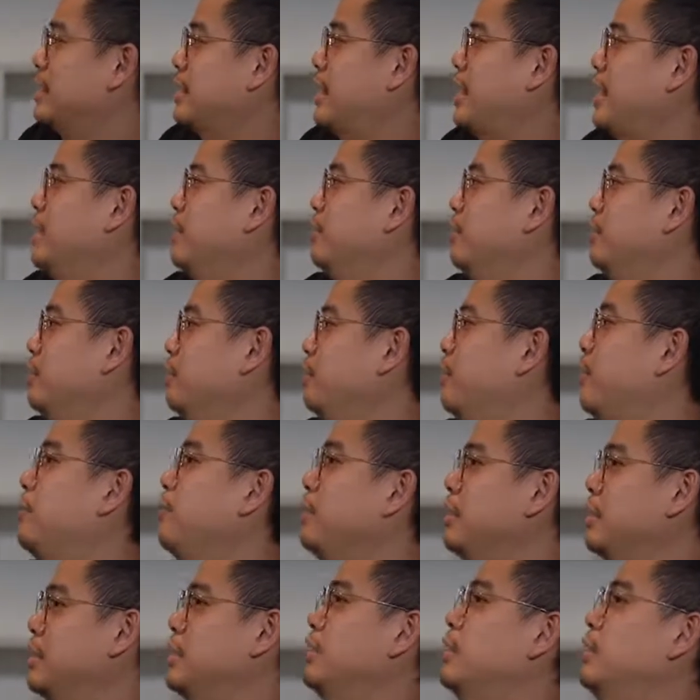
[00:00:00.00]
kind of the
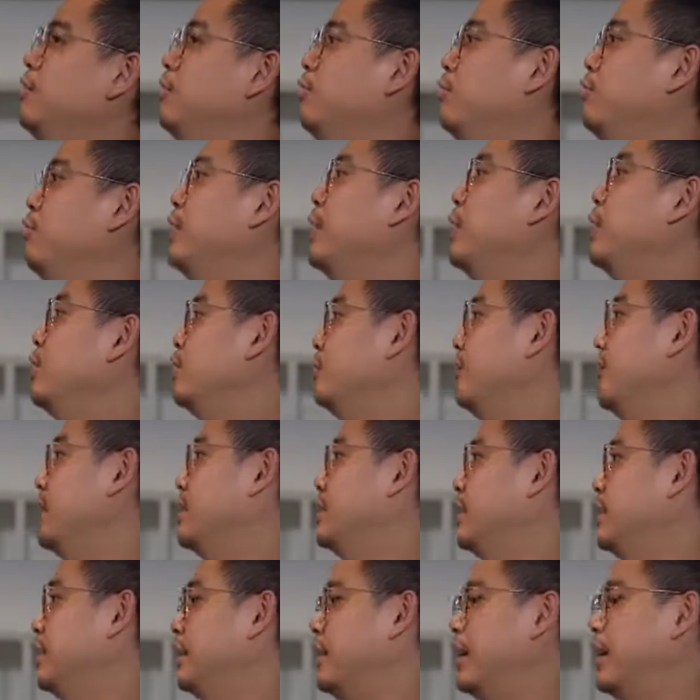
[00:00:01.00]
premise of value
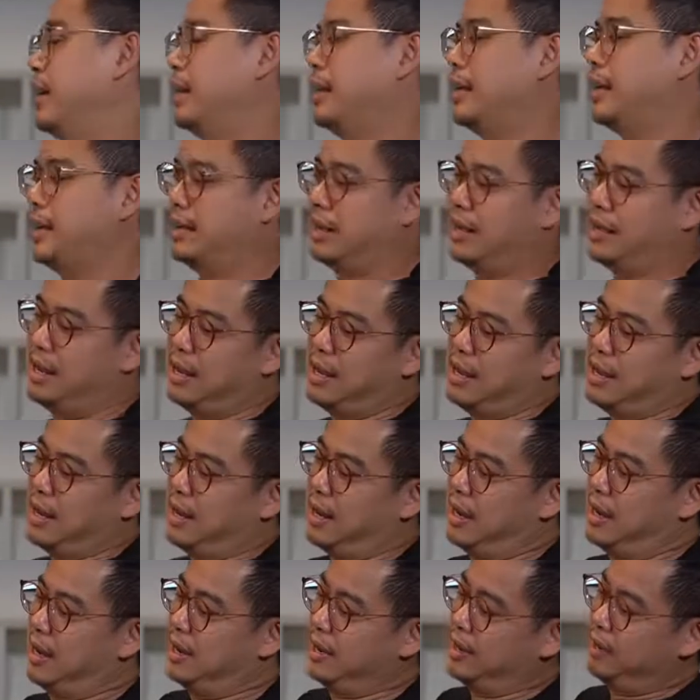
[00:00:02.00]
investing. And I think
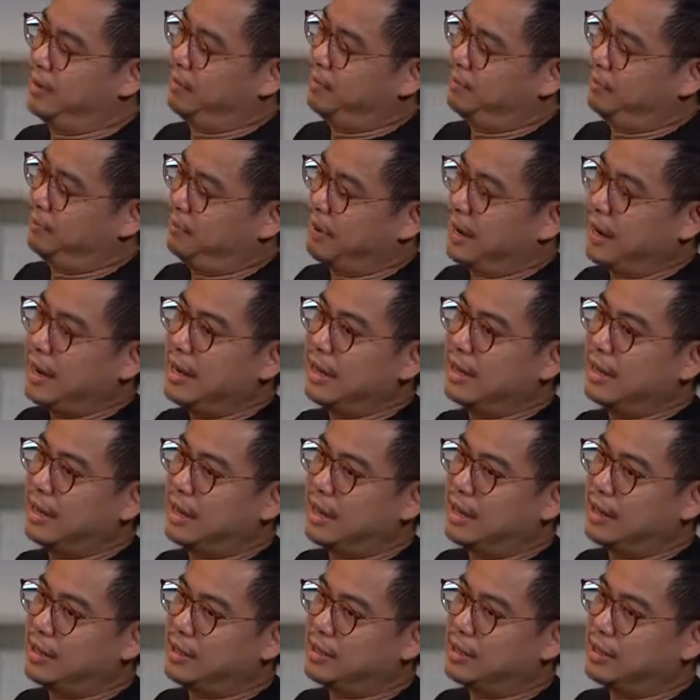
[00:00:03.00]
by and
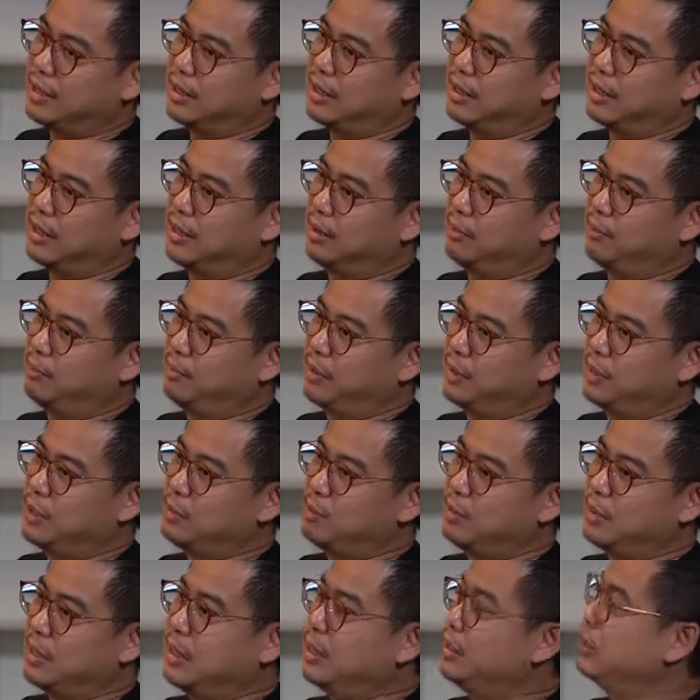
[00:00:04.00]
large, because
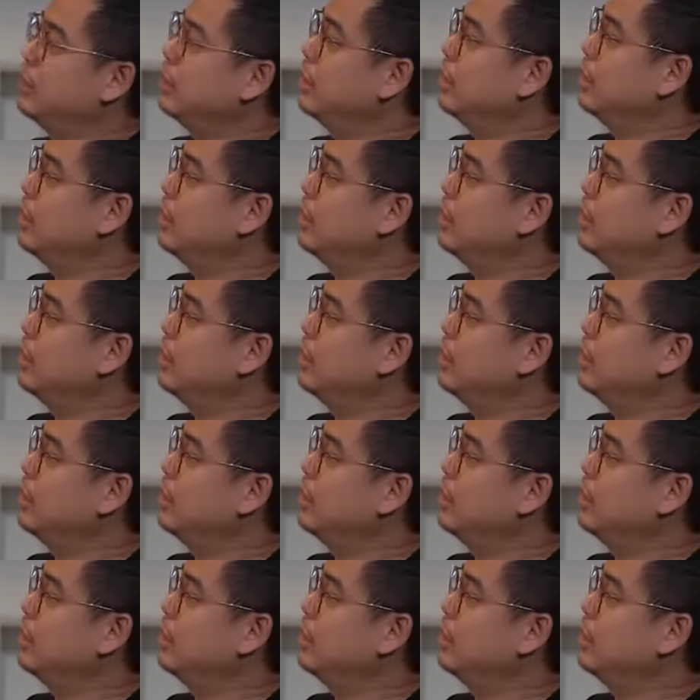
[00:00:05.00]
Malaysia has